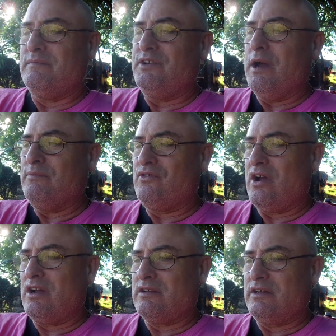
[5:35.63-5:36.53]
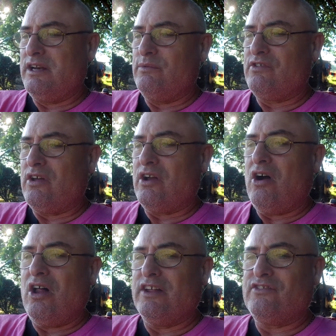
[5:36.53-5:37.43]
dump truck. And it was on a
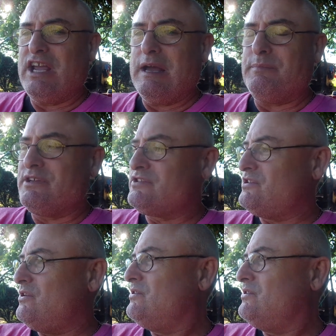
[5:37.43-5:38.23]
college campus, so